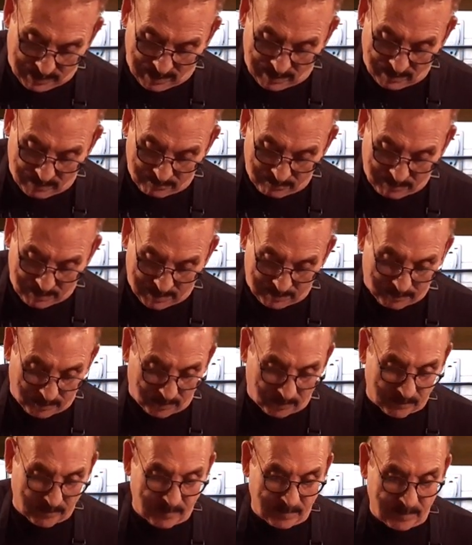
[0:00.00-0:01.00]
I love
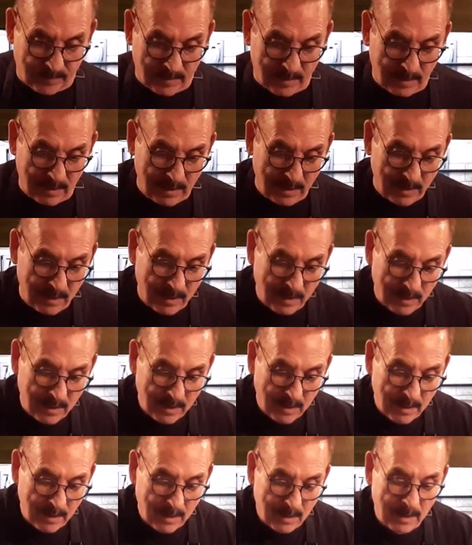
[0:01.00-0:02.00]
pepper.
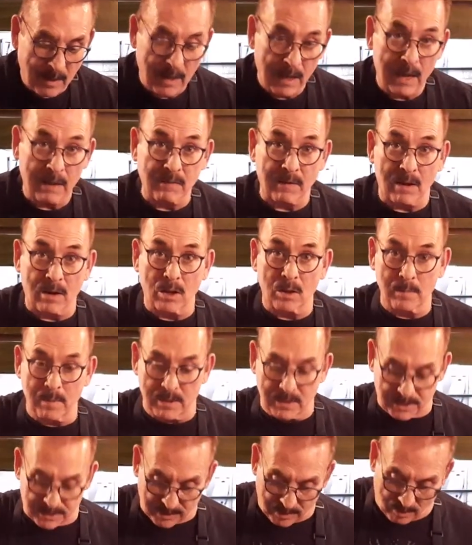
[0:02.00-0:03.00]
I've got a little bit
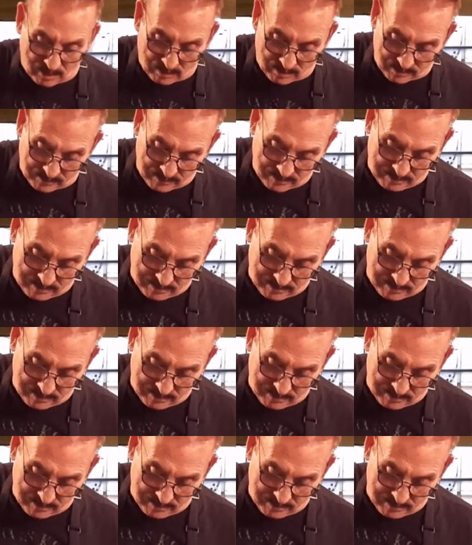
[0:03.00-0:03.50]
of salt.